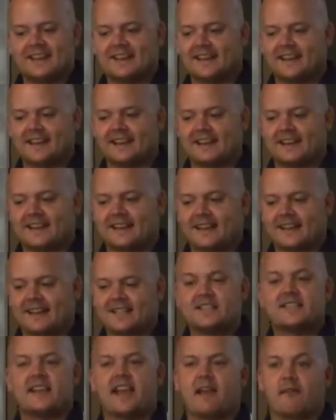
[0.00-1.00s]
Uh,
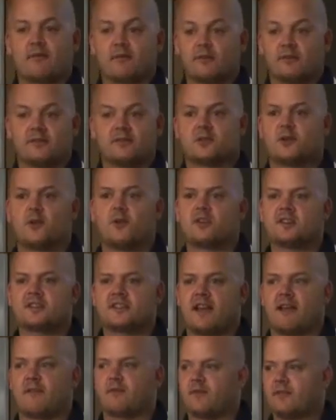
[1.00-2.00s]
it's safe. Core is
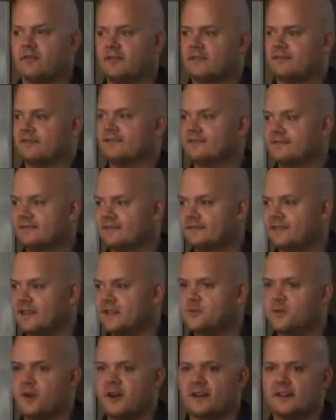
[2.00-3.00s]
safe.
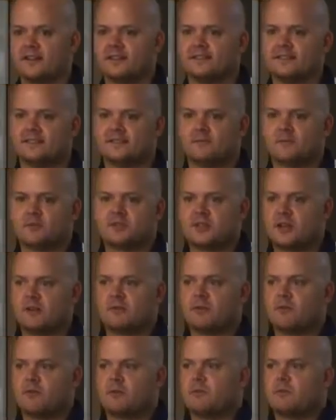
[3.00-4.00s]
That's why. It
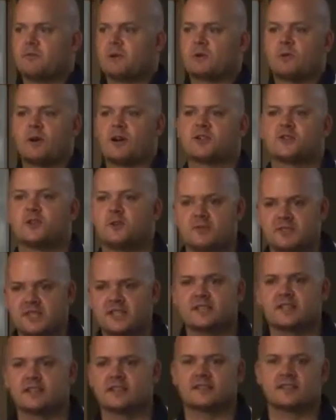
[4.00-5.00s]
requires no
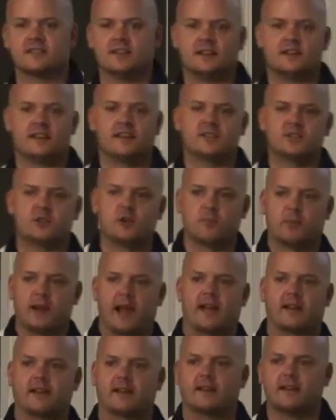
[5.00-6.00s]
resistance. Let's do a
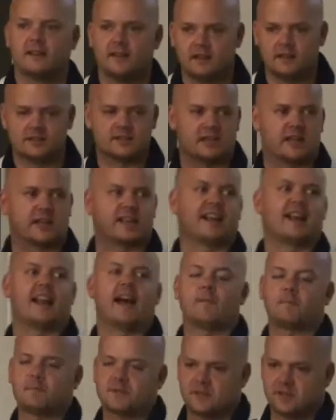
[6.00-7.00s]
plank until you
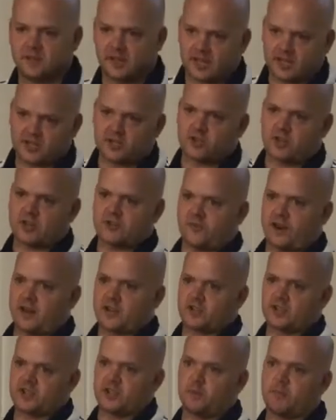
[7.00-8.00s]
collapse and you get stress
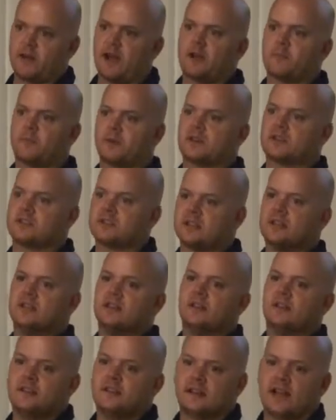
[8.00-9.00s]
fractures in your back because
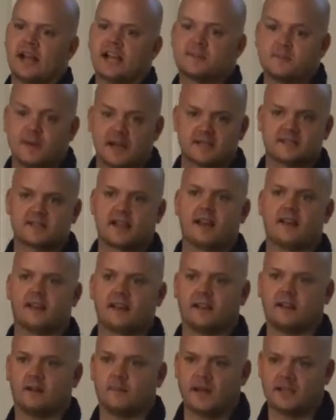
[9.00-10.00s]
last man
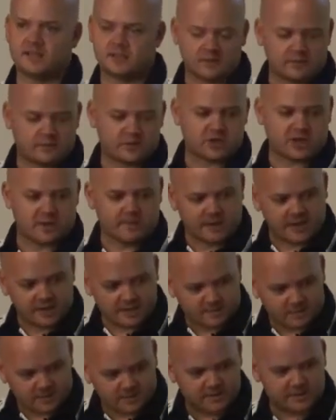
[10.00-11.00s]
standing. Your man's doing it for three
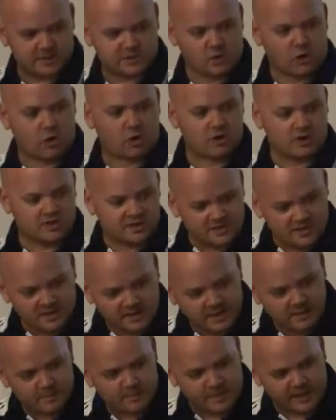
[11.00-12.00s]
minutes, but his core's
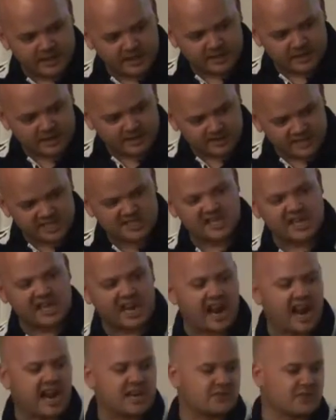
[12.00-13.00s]
been
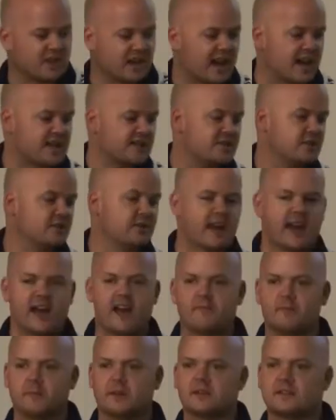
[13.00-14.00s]
disengaged for the last two and a
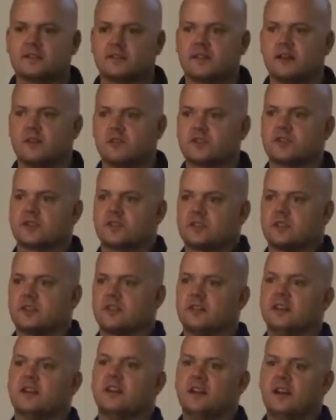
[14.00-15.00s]
half minutes, and now it's just
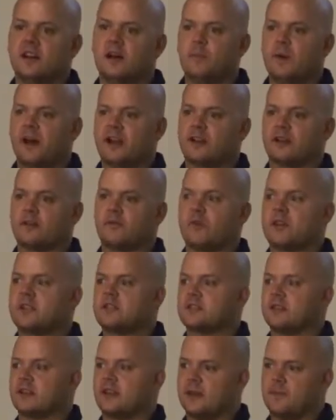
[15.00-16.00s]
a, a battle of wits
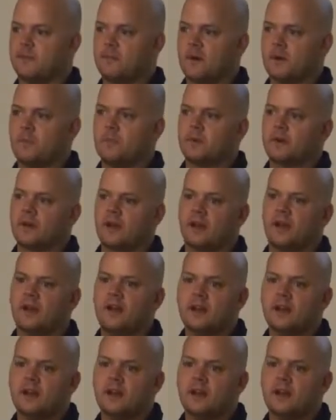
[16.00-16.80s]
to keep them up, okay?